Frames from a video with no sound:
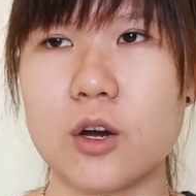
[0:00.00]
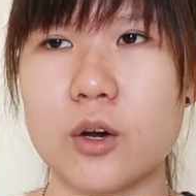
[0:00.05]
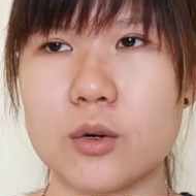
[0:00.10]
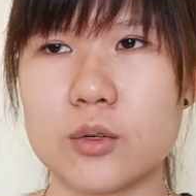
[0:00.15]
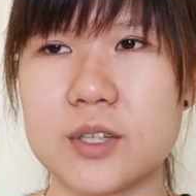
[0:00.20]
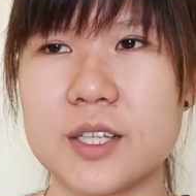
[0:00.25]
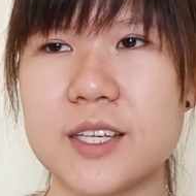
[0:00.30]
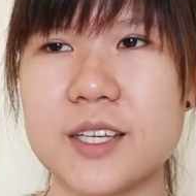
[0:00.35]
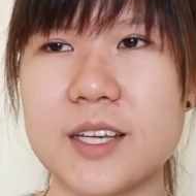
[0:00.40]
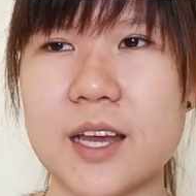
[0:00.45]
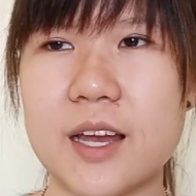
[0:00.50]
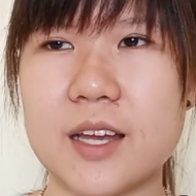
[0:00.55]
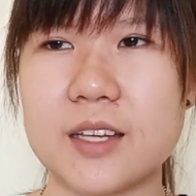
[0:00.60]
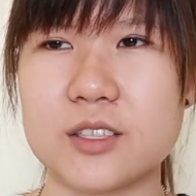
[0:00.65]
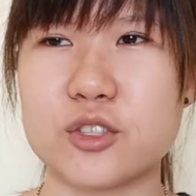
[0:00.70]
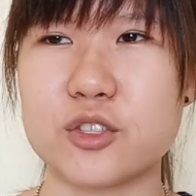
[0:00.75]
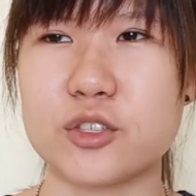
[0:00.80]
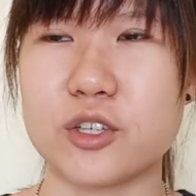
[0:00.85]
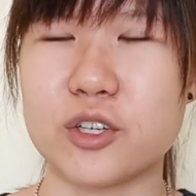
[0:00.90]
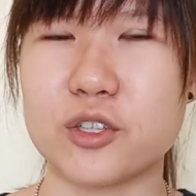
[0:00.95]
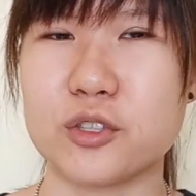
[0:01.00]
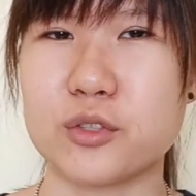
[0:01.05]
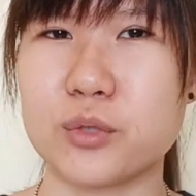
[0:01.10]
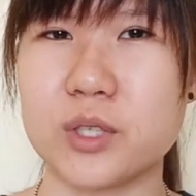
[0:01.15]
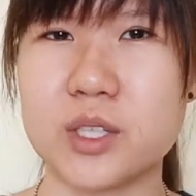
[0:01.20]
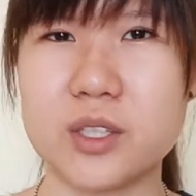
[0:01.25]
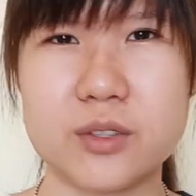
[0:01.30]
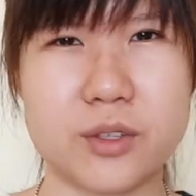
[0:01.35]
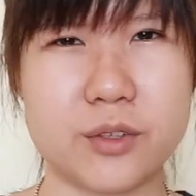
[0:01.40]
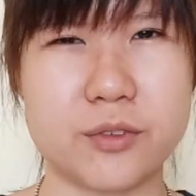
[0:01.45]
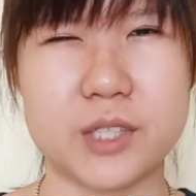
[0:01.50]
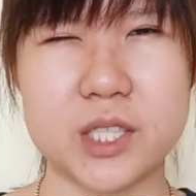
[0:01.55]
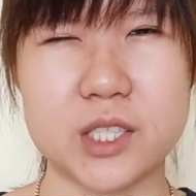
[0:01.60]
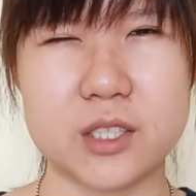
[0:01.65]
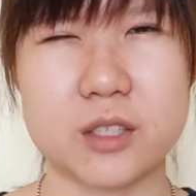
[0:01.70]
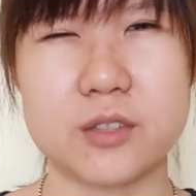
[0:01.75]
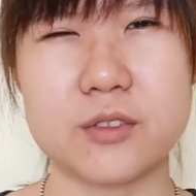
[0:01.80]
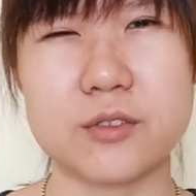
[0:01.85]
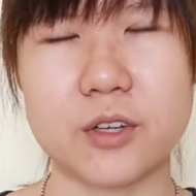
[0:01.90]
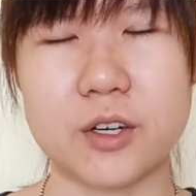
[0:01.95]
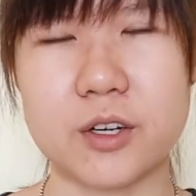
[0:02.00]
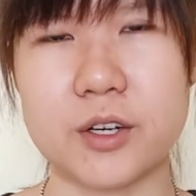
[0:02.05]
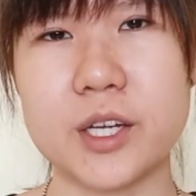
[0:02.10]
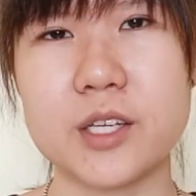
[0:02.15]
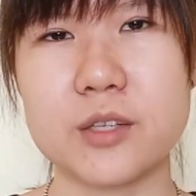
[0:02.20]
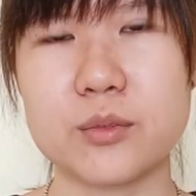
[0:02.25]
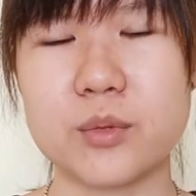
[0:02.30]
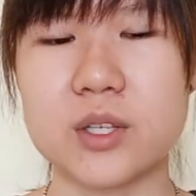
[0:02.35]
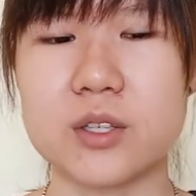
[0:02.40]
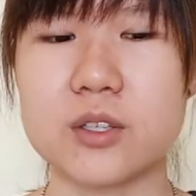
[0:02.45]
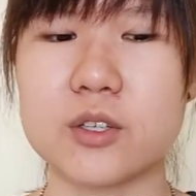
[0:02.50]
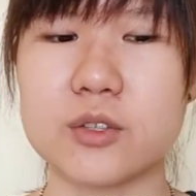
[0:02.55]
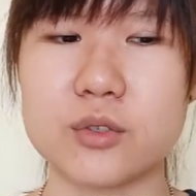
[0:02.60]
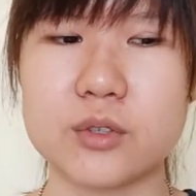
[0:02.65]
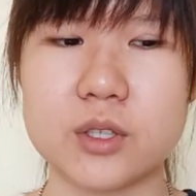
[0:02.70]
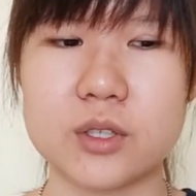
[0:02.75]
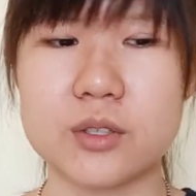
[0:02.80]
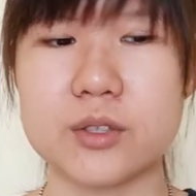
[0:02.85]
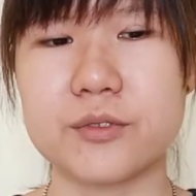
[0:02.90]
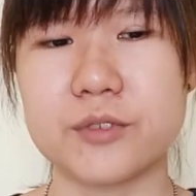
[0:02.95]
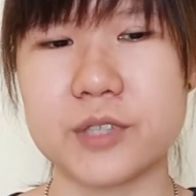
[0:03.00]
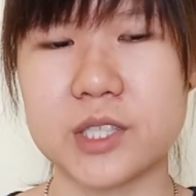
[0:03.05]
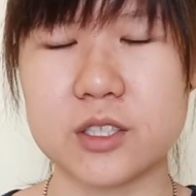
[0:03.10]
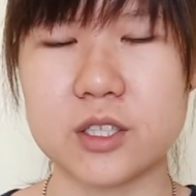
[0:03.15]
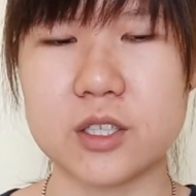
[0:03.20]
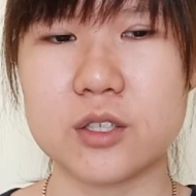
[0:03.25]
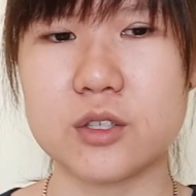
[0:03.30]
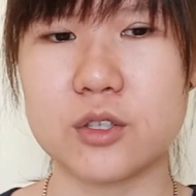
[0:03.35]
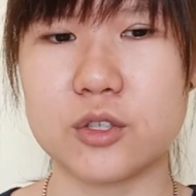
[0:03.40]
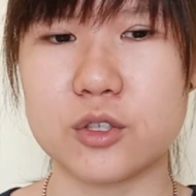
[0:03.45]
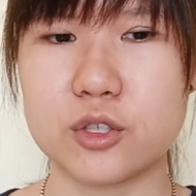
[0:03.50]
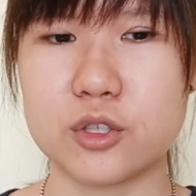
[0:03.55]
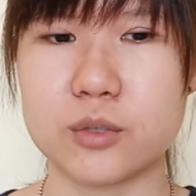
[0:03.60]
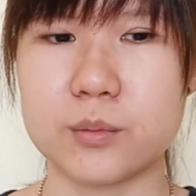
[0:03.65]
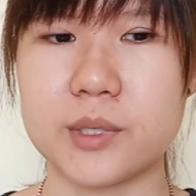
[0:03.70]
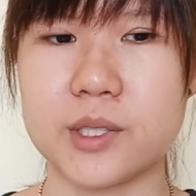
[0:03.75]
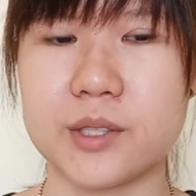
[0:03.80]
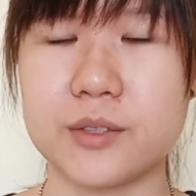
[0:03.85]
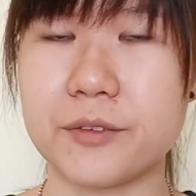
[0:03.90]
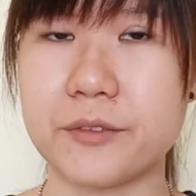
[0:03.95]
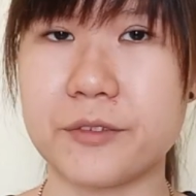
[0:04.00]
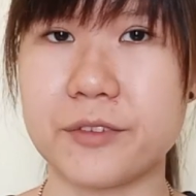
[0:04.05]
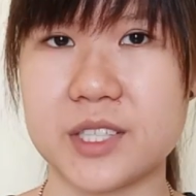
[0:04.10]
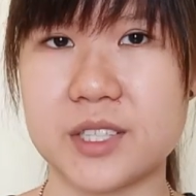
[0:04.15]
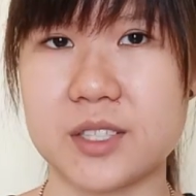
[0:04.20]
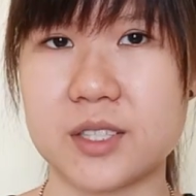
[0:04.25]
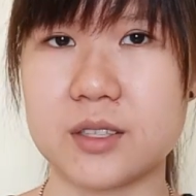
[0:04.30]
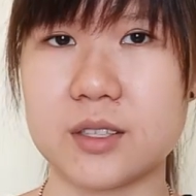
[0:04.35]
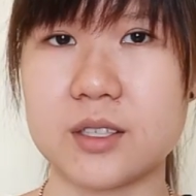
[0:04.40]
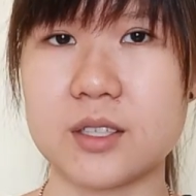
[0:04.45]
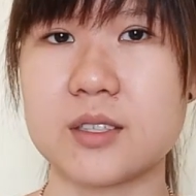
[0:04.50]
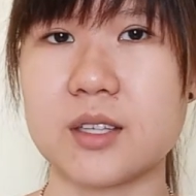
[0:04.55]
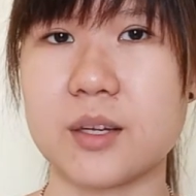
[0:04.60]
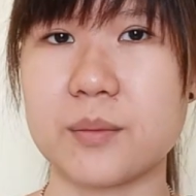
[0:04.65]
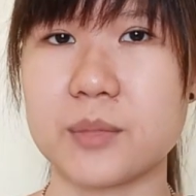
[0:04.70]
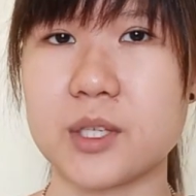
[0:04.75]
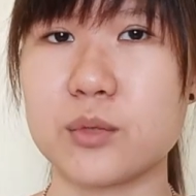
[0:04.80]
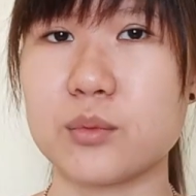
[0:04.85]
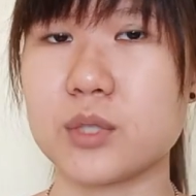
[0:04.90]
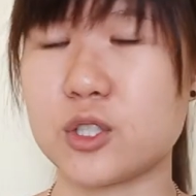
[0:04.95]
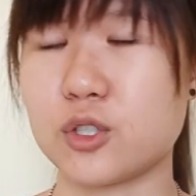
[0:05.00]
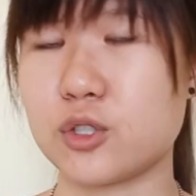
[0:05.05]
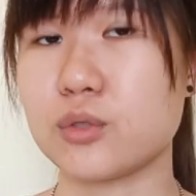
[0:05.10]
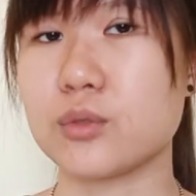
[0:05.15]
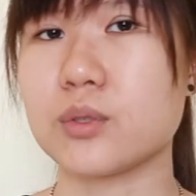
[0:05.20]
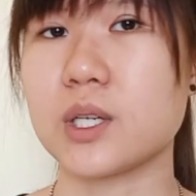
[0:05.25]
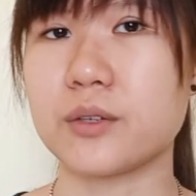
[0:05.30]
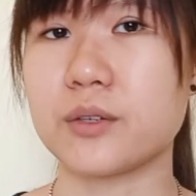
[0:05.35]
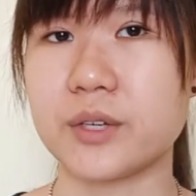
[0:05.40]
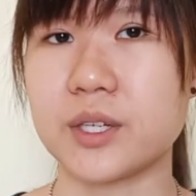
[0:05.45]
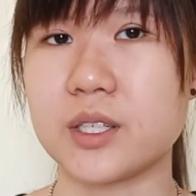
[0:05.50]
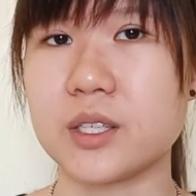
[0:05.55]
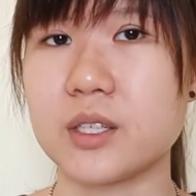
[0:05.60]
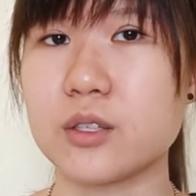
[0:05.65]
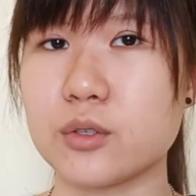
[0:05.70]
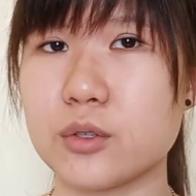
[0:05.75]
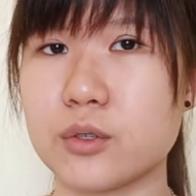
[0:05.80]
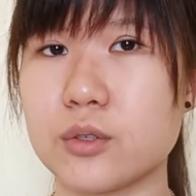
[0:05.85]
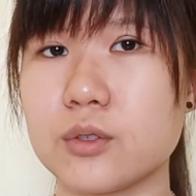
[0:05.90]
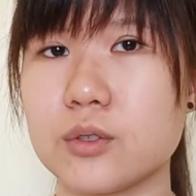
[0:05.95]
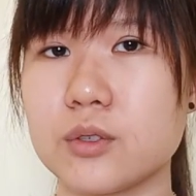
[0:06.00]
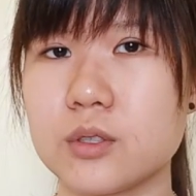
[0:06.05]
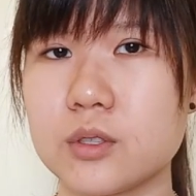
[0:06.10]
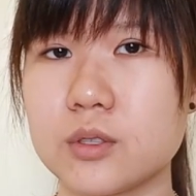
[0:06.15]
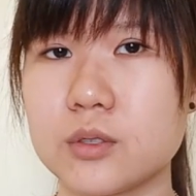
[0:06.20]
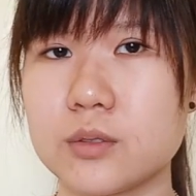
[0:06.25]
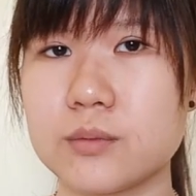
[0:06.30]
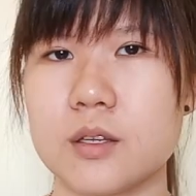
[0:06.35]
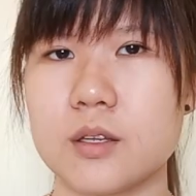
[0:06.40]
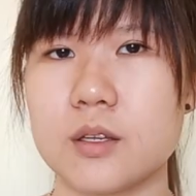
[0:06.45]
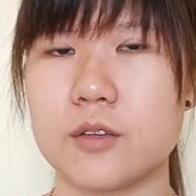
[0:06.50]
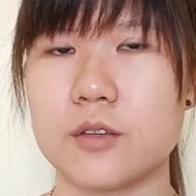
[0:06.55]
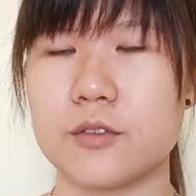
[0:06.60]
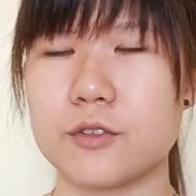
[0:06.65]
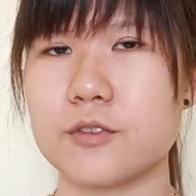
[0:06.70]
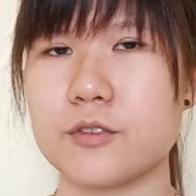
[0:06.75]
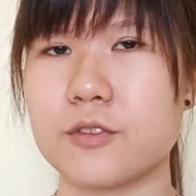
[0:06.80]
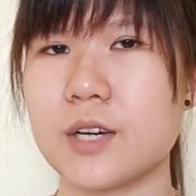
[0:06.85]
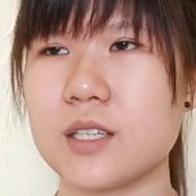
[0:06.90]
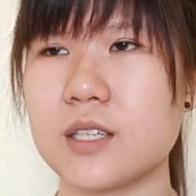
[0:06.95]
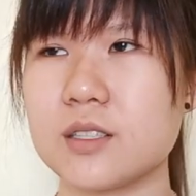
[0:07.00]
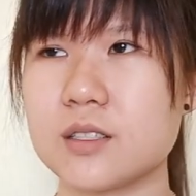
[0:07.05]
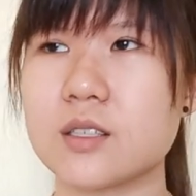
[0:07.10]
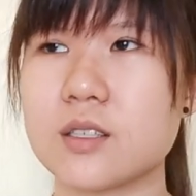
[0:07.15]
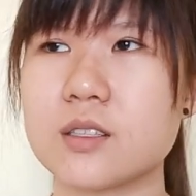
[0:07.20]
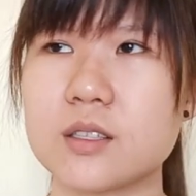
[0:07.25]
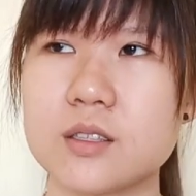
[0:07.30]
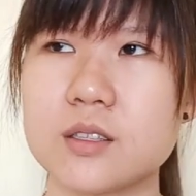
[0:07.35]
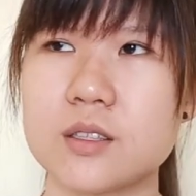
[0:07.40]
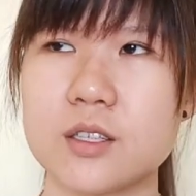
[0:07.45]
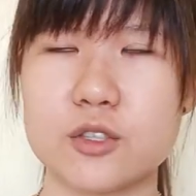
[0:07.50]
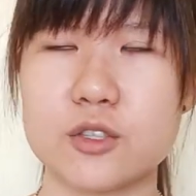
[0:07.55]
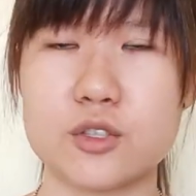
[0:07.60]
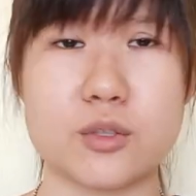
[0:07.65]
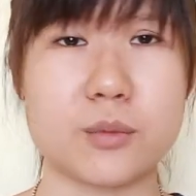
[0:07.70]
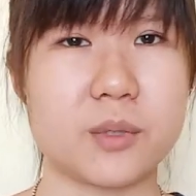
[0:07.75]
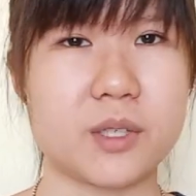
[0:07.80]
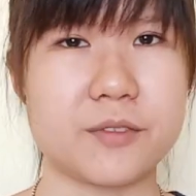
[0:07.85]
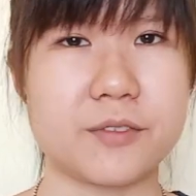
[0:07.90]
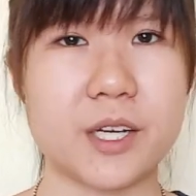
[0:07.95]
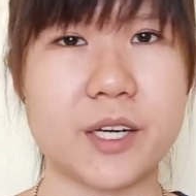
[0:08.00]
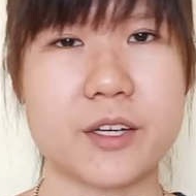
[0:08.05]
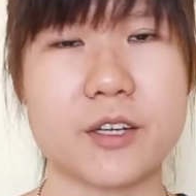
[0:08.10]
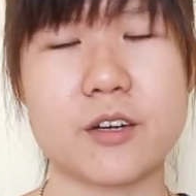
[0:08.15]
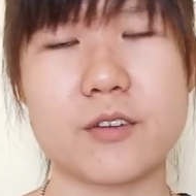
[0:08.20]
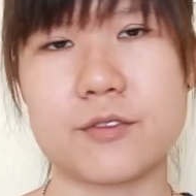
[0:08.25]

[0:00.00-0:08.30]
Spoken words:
only as you're doing revision for it. When you're doing revision, you should be revisiting something which you already know. If you find certain things to be very